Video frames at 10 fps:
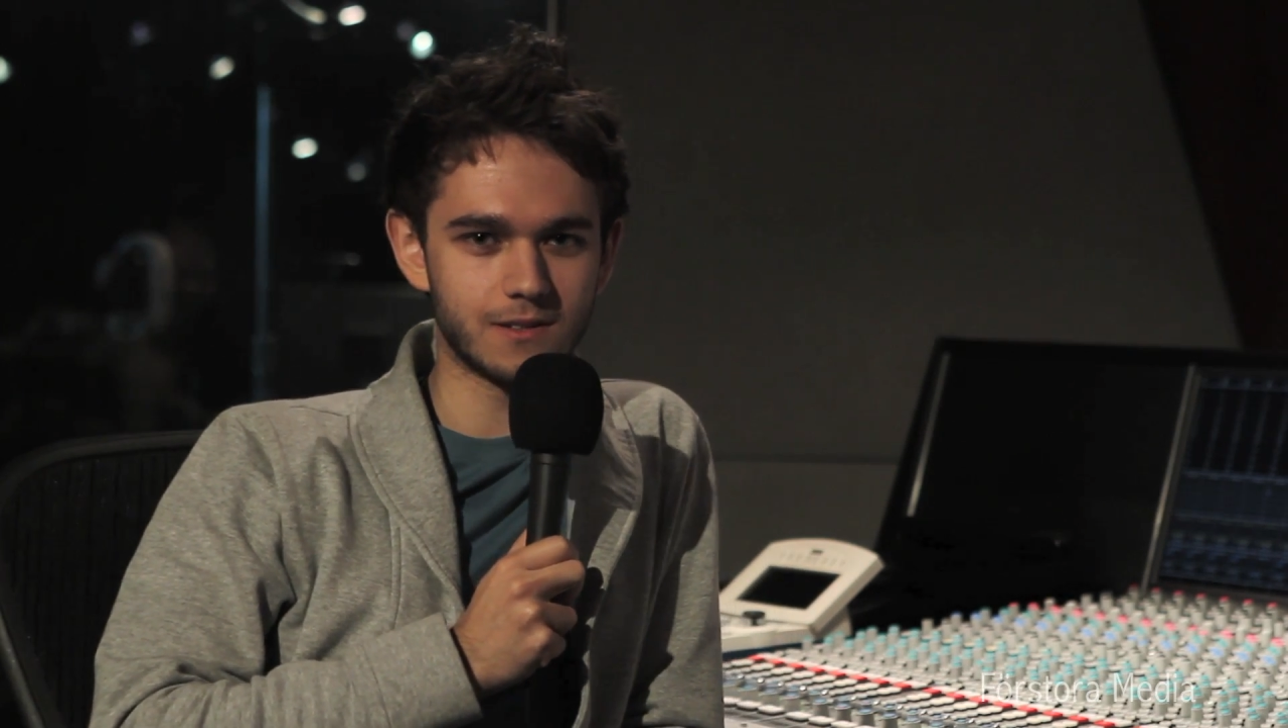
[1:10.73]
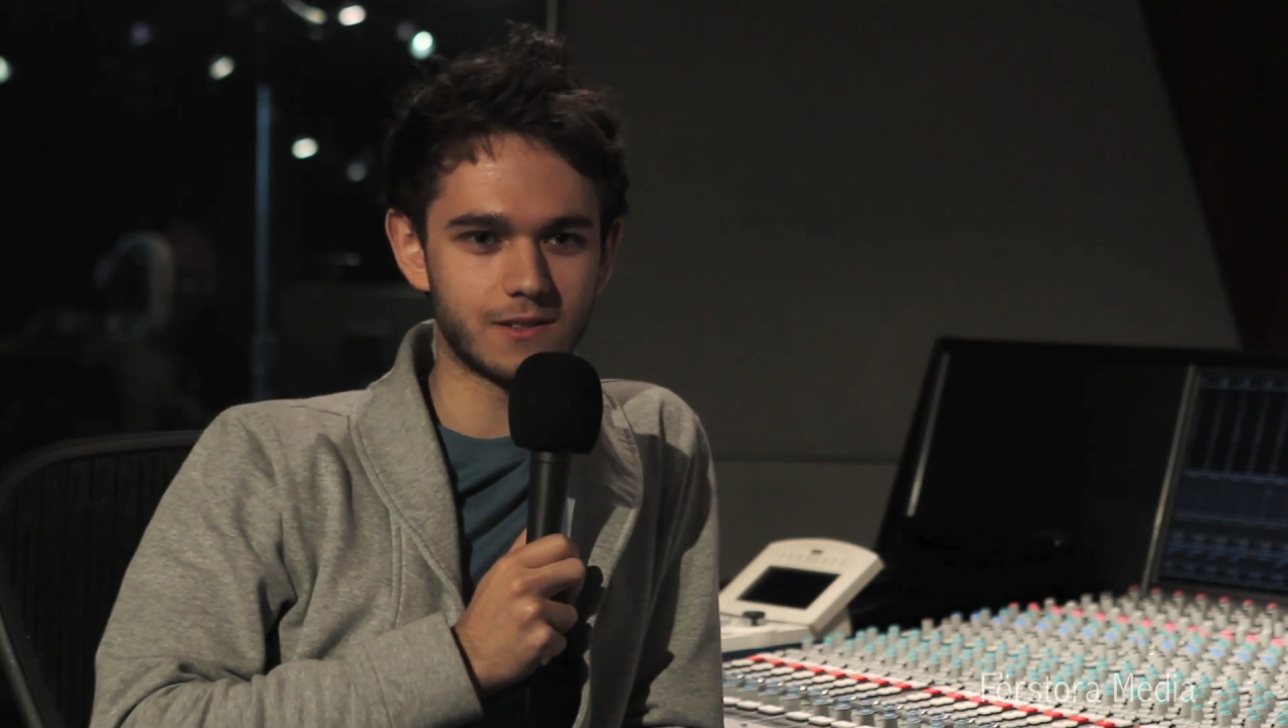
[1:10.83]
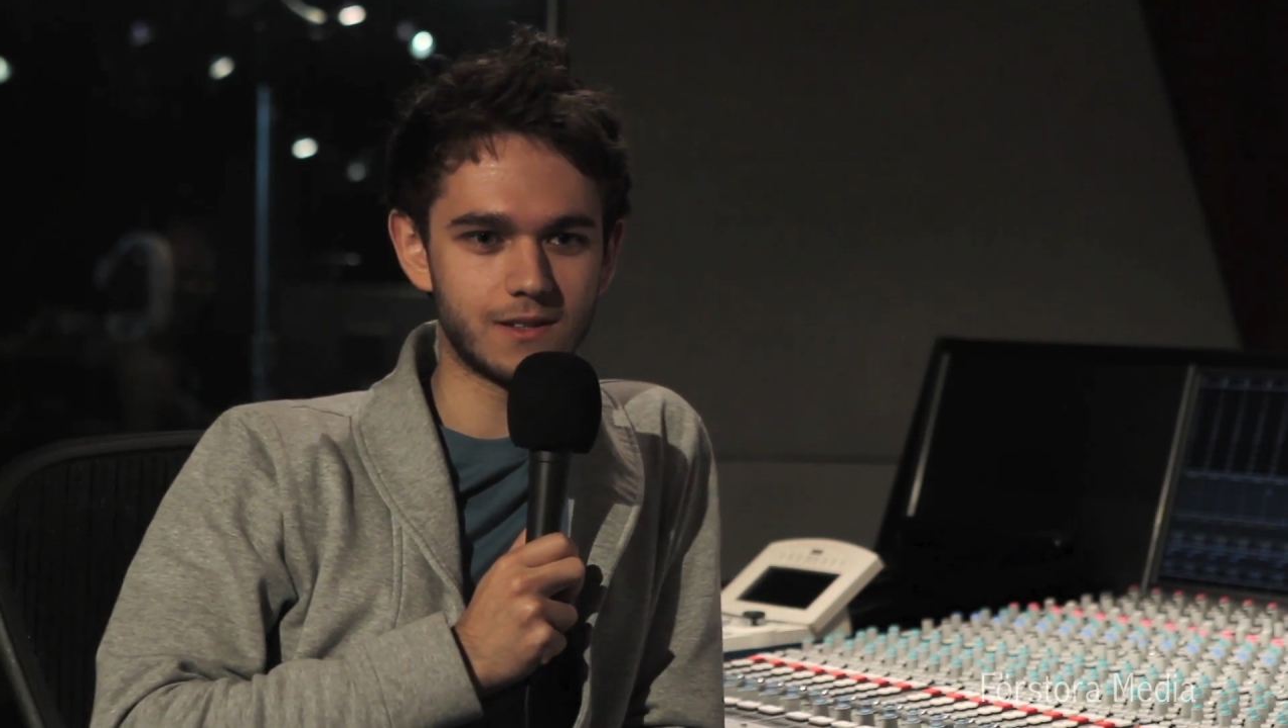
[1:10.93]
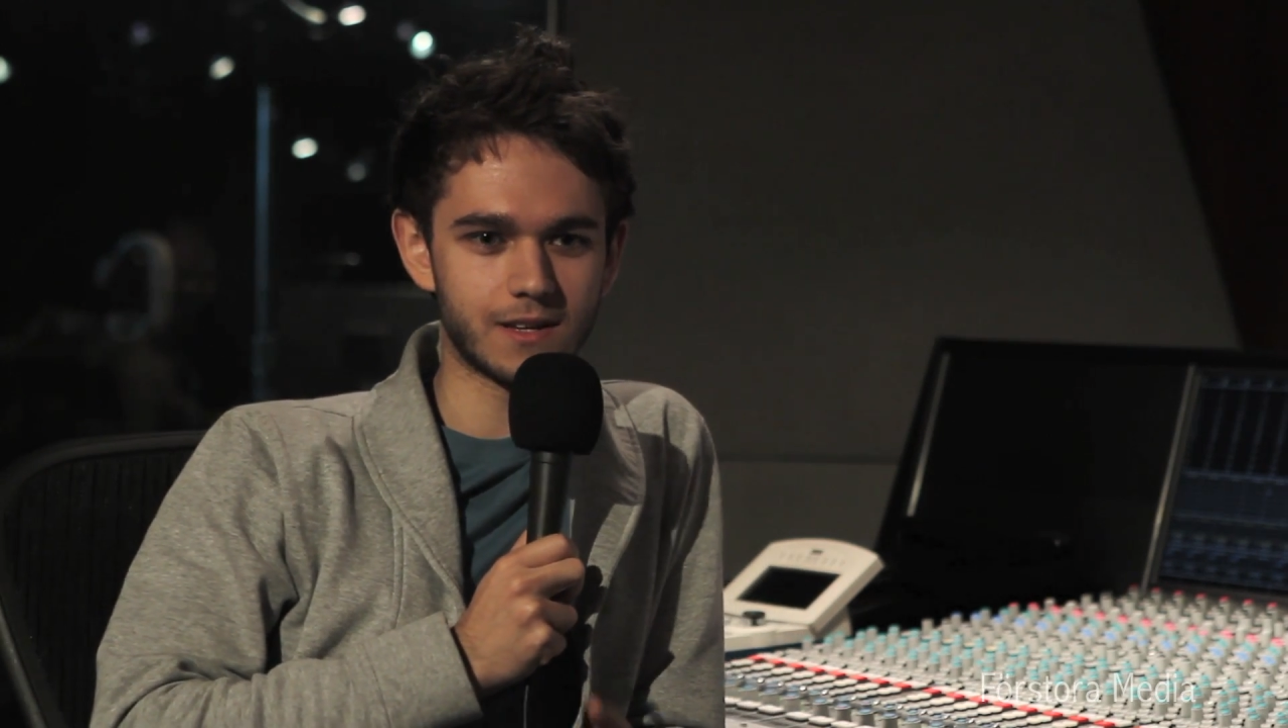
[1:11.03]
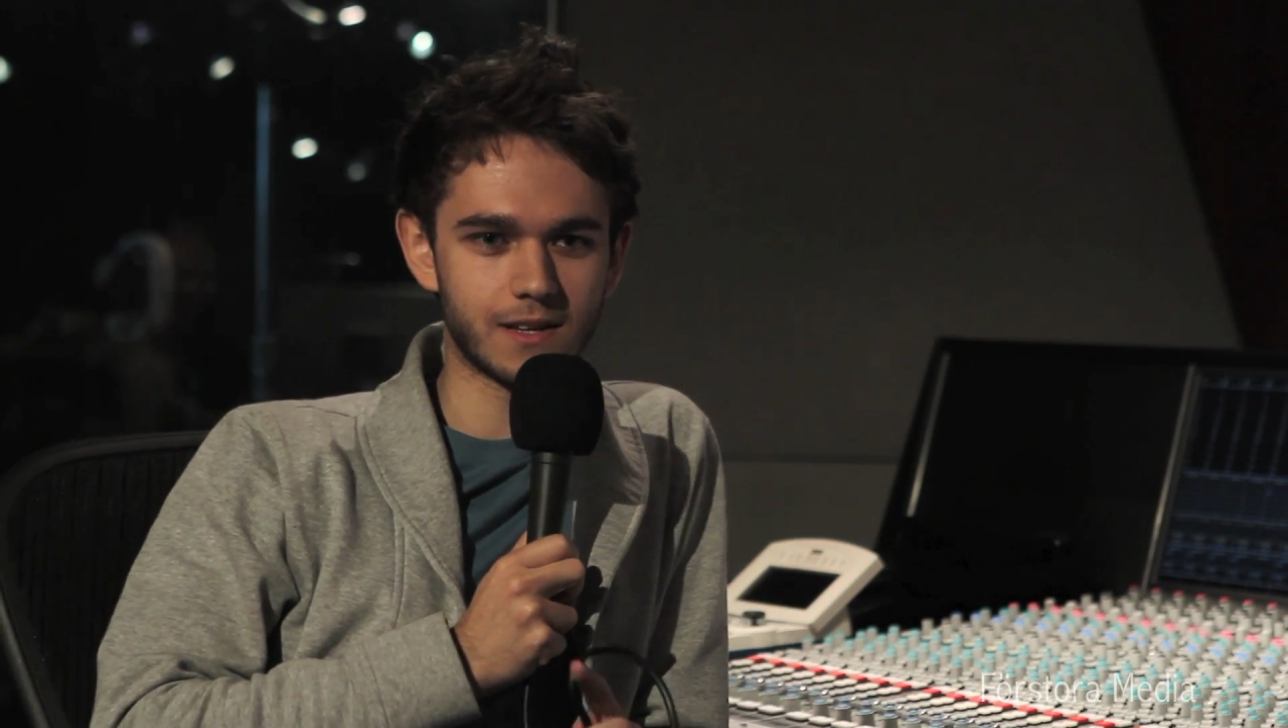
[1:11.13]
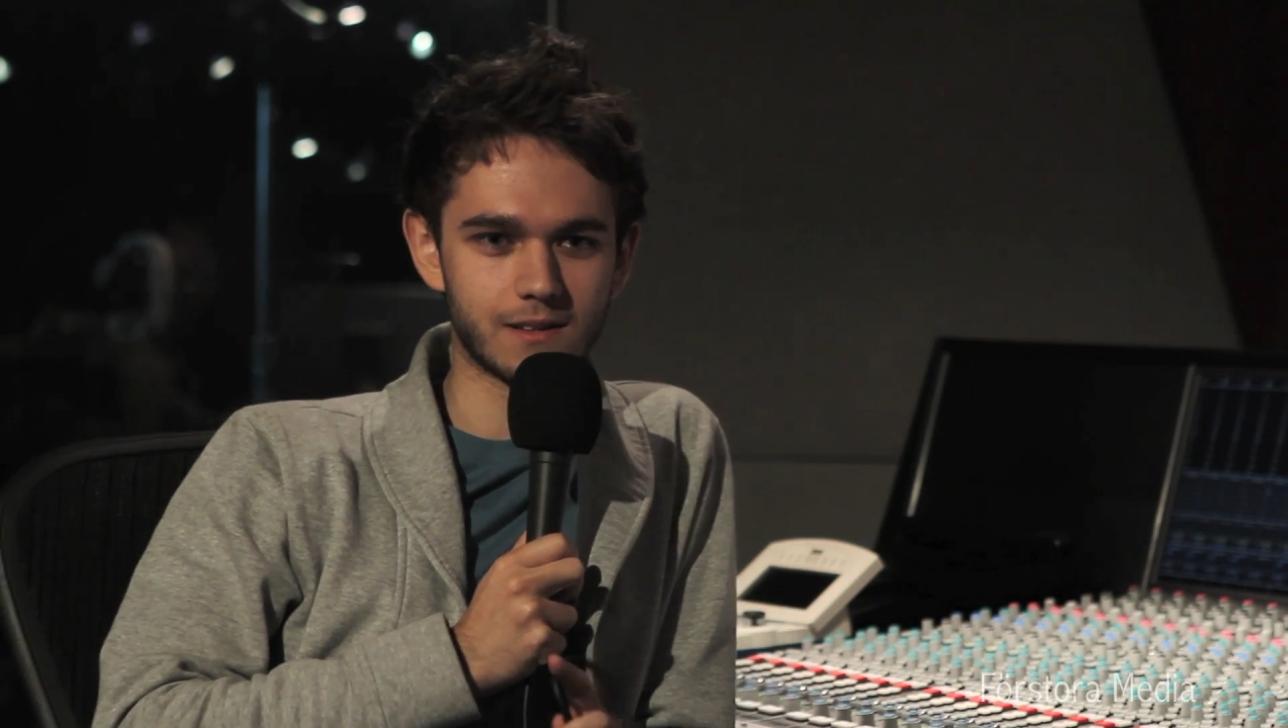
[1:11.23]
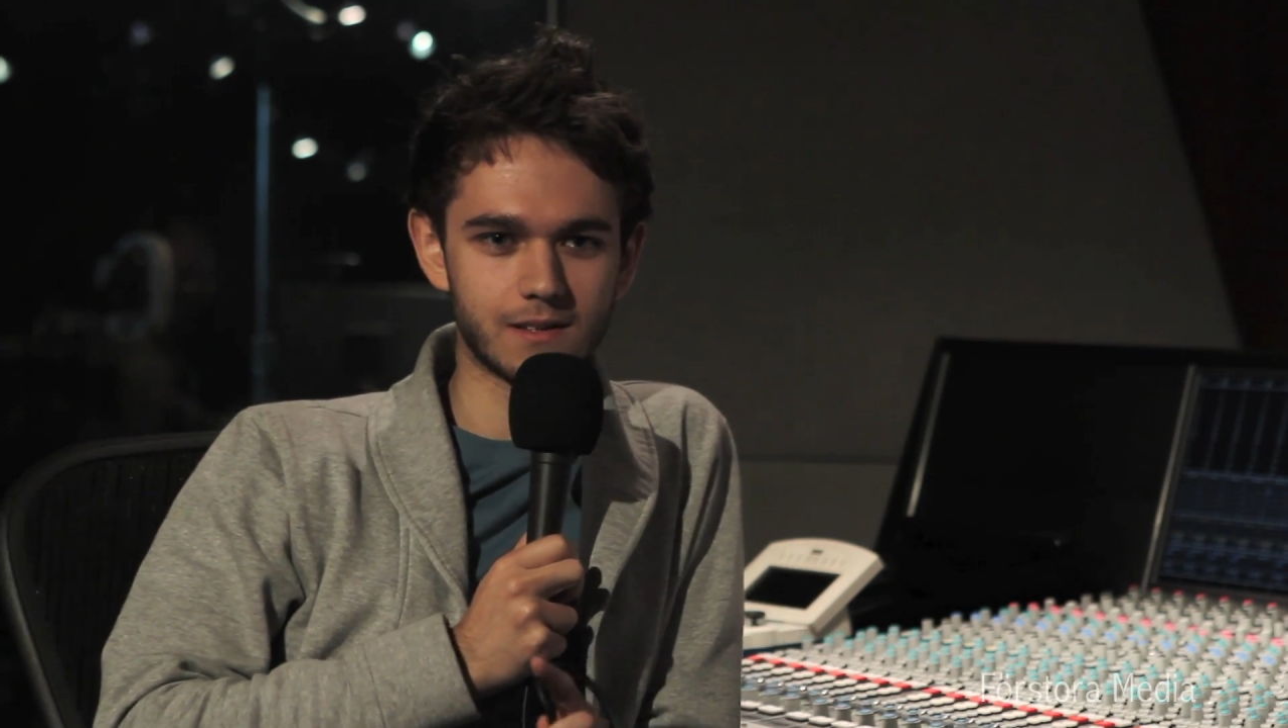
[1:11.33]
learning